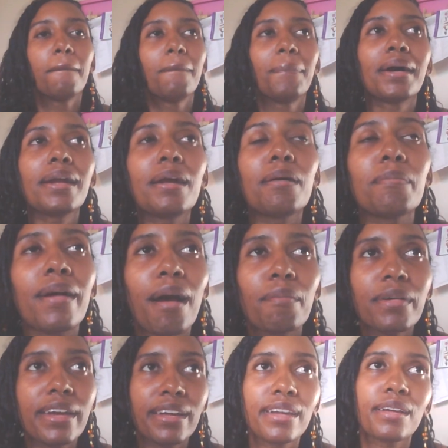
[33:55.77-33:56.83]
But
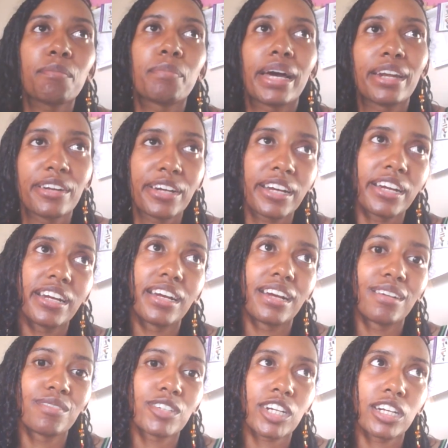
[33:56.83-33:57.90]
I'm getting better.
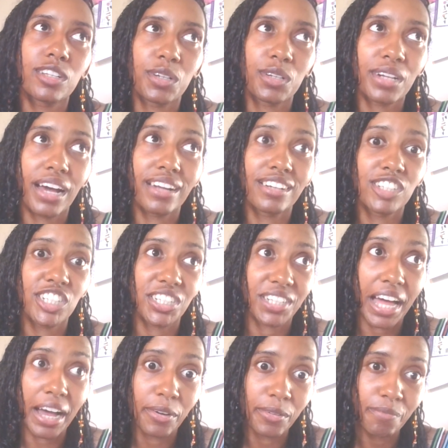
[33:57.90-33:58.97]
I'm trying to learn how to chill
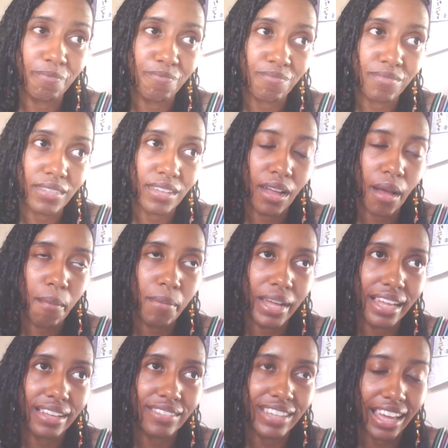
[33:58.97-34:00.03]
out.
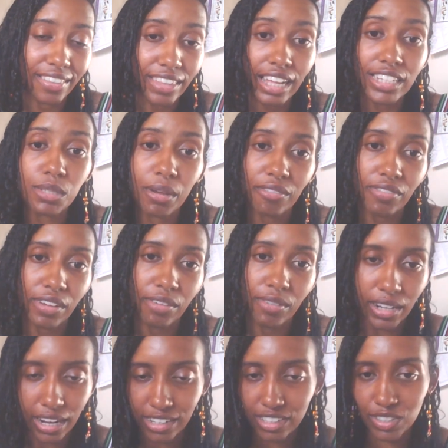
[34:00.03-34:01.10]
But yeah, that's my
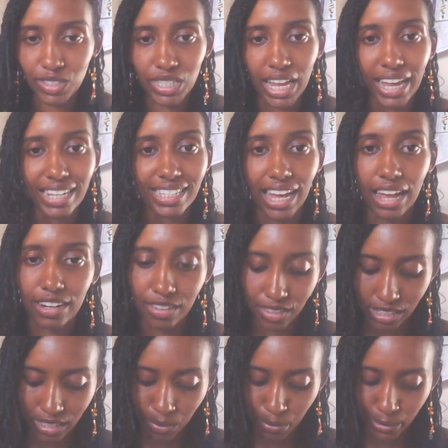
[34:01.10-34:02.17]
favorite exercise out of
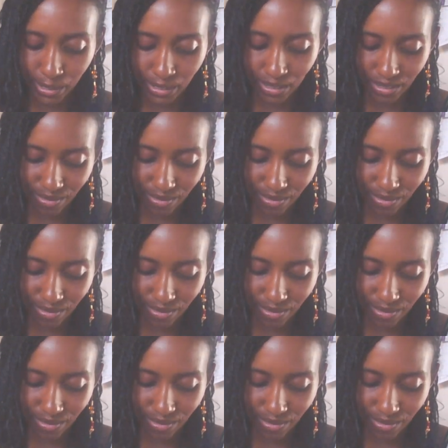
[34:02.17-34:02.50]
this book.